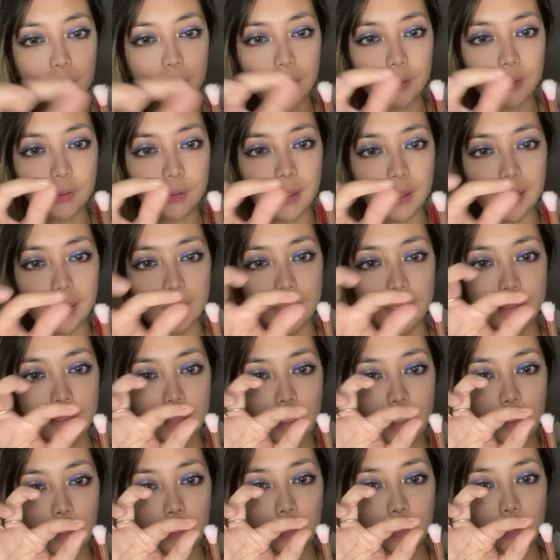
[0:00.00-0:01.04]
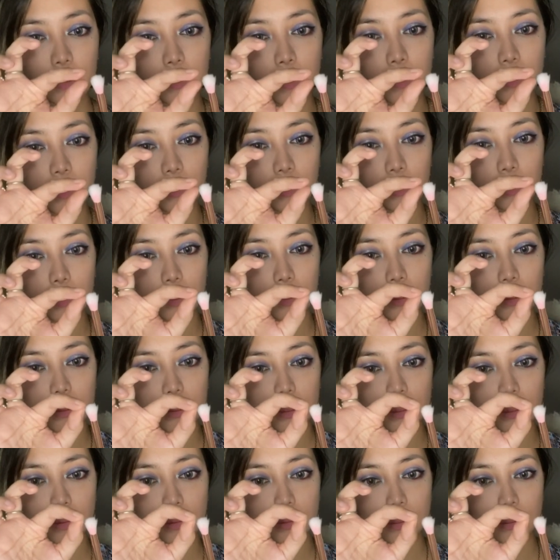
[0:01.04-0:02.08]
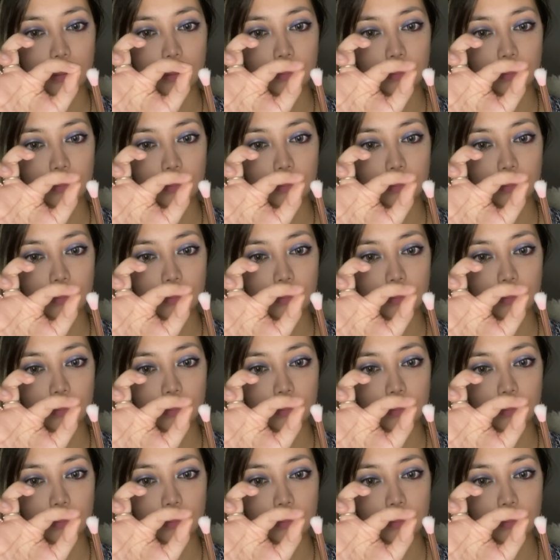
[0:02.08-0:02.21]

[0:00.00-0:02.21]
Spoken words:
See, it's tapered, but oh my gosh, I could see a